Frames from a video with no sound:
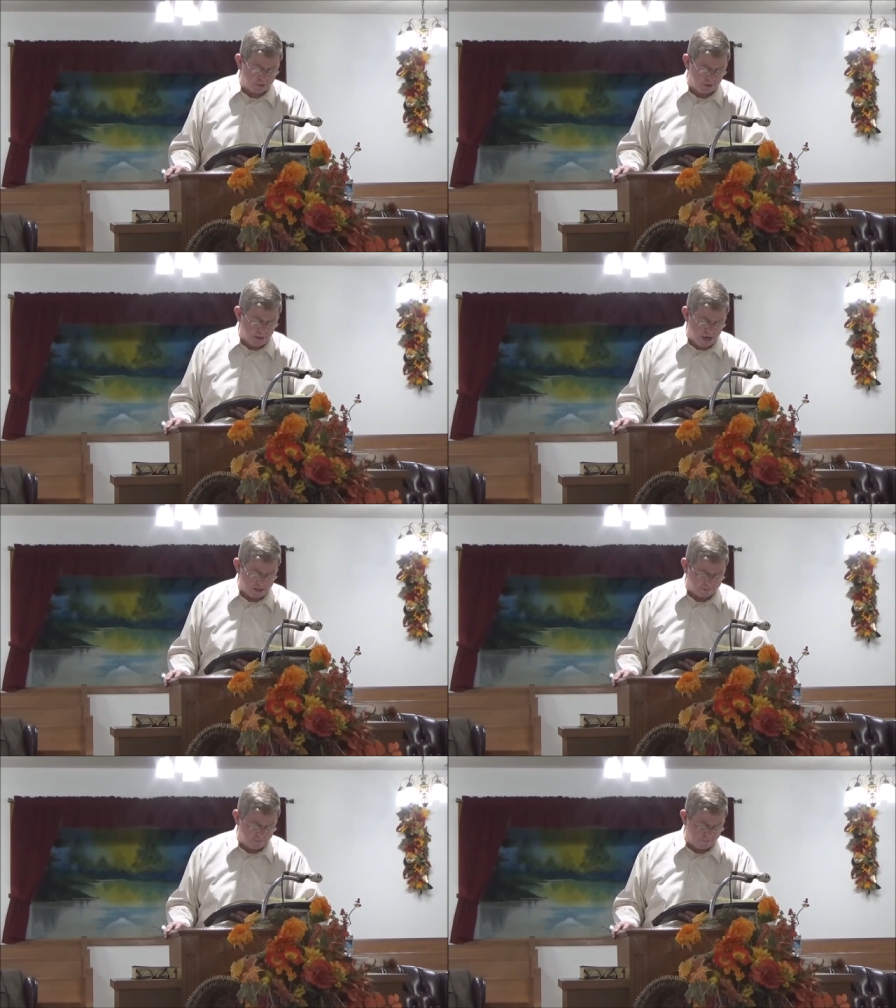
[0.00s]
to the
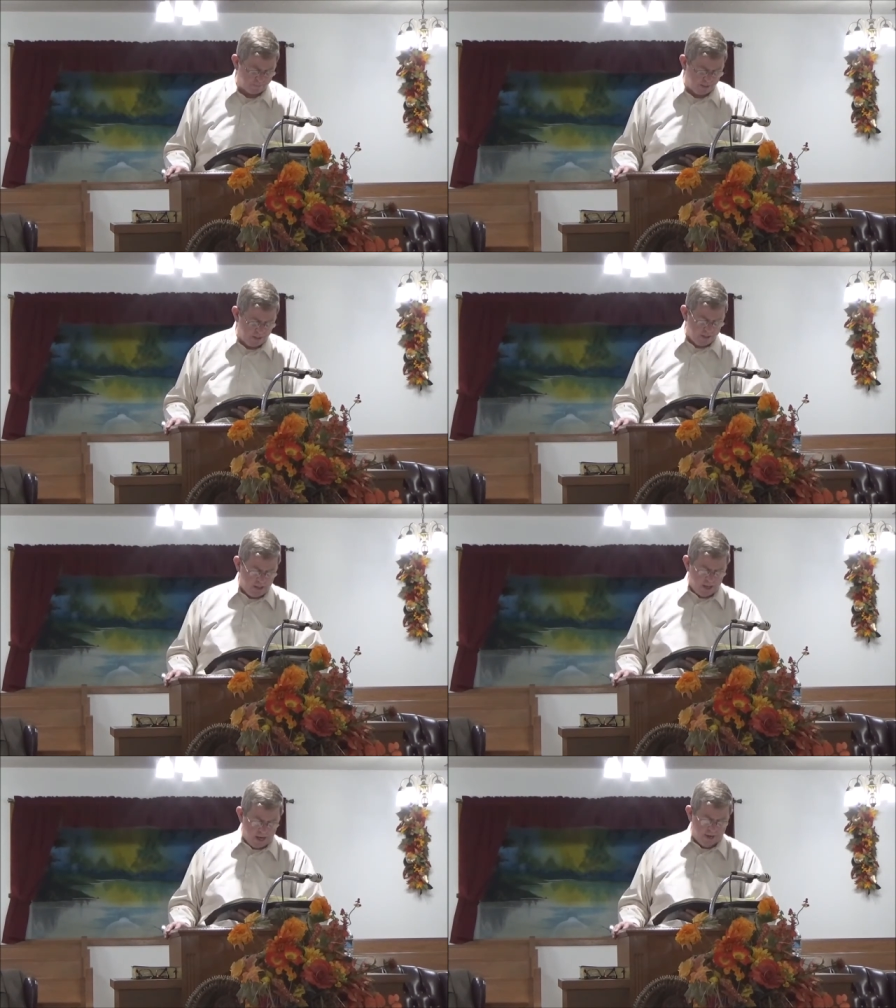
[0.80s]
bottom,
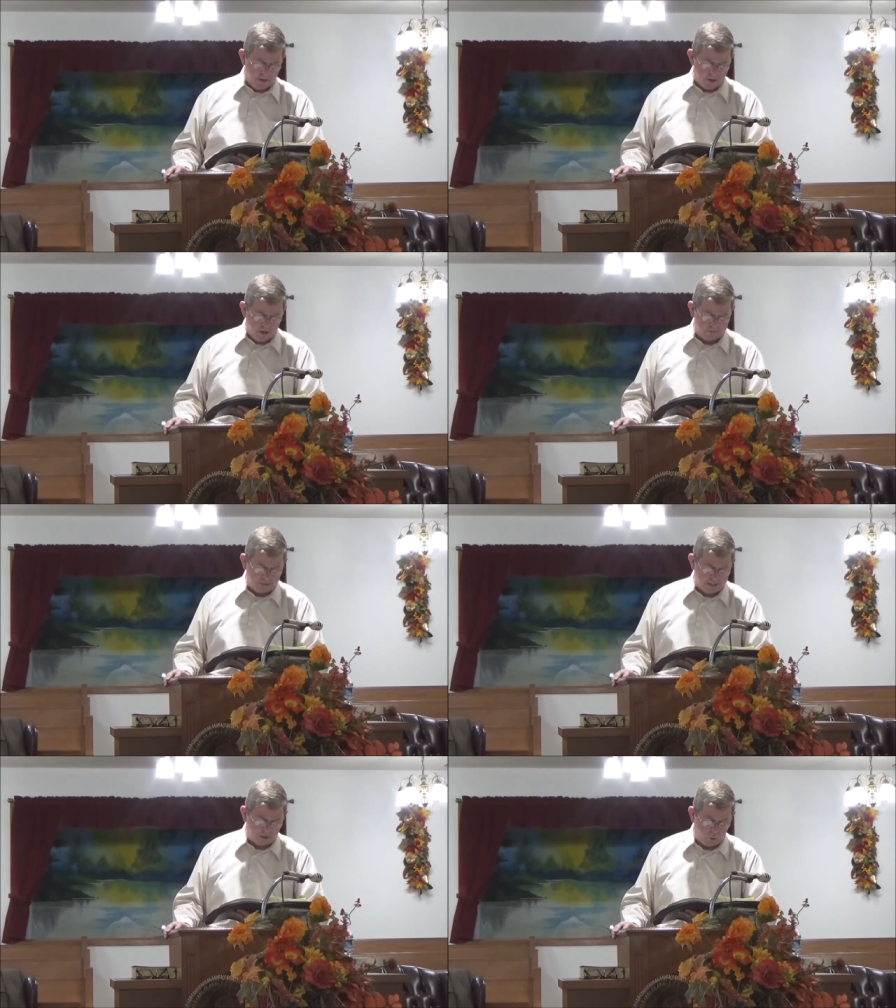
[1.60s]
and the earth
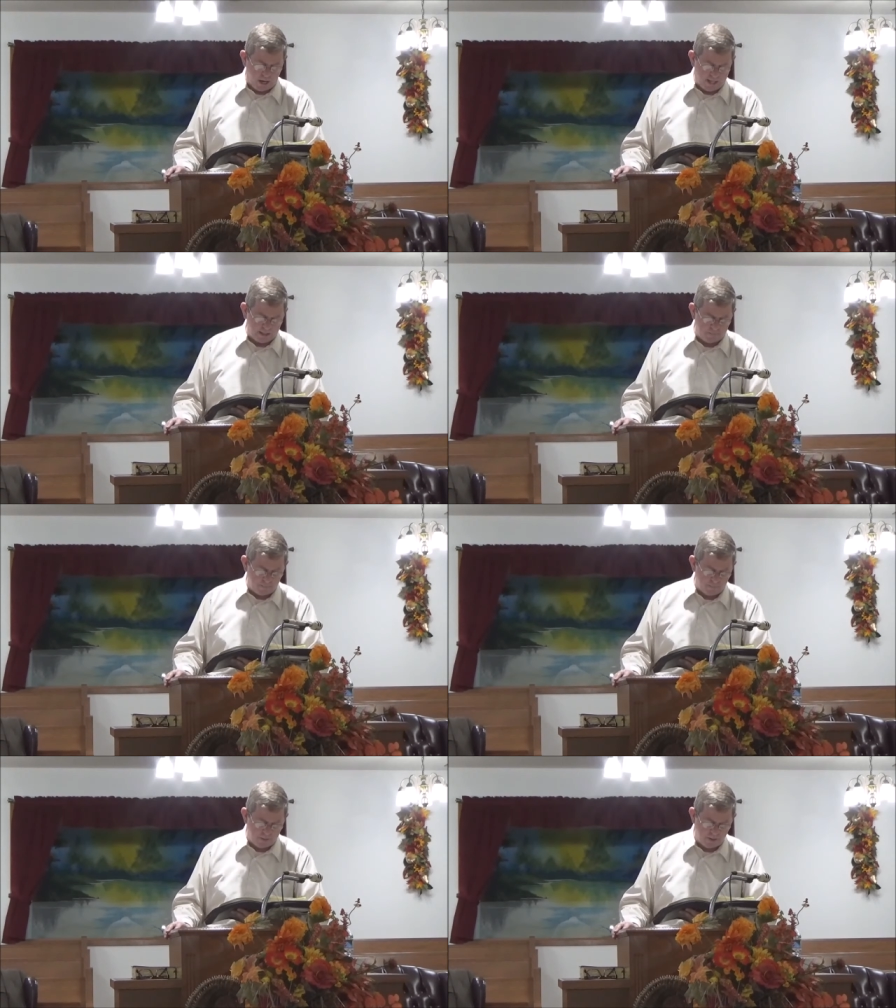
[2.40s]
did quake,
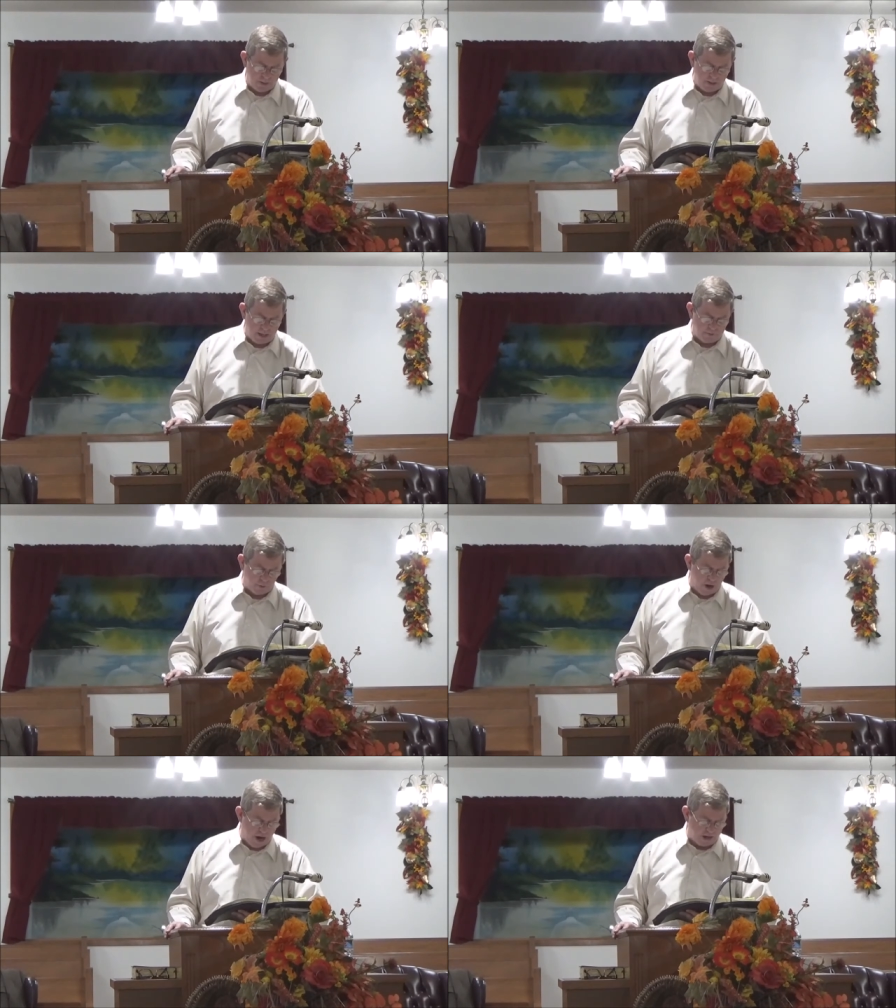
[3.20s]
and the
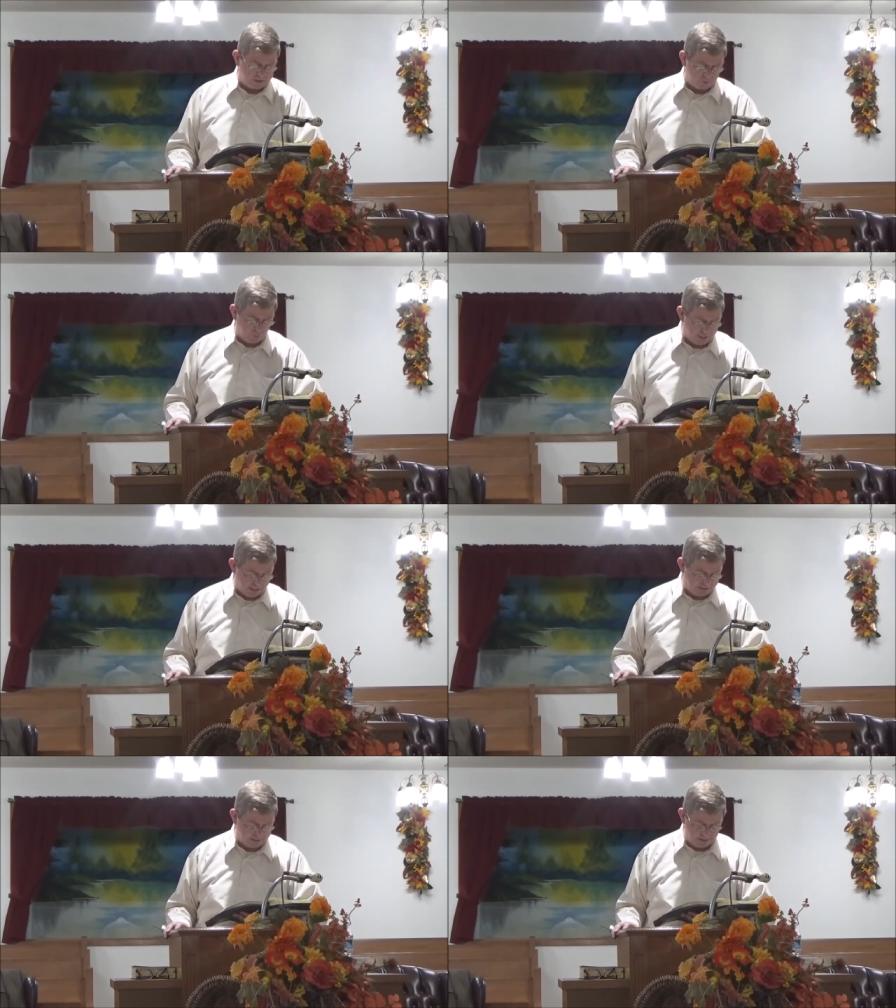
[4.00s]
rocks
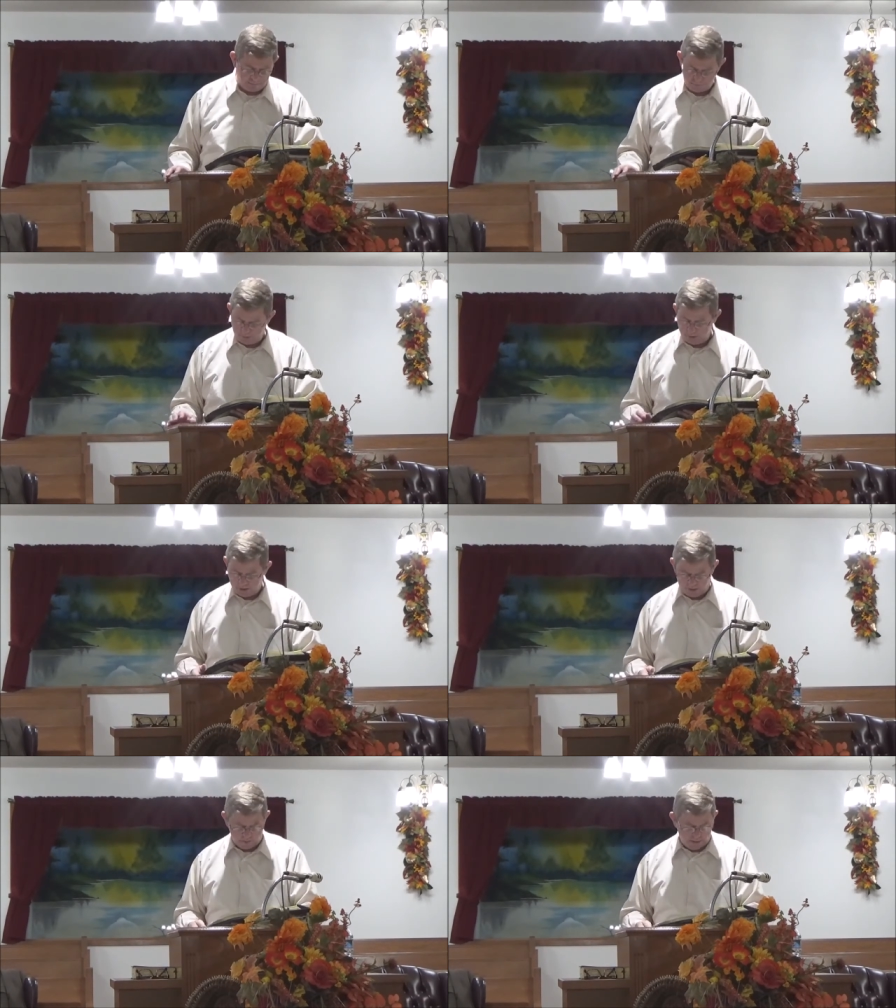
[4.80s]
rent.
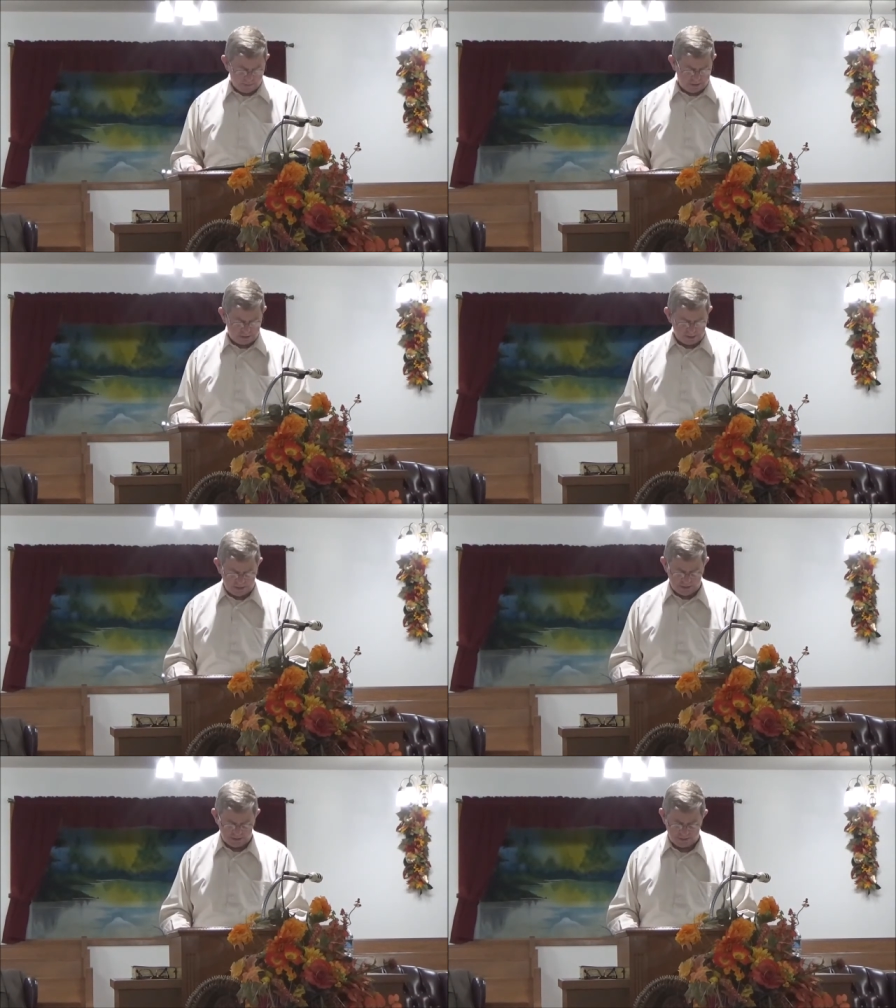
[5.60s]
You may be seated.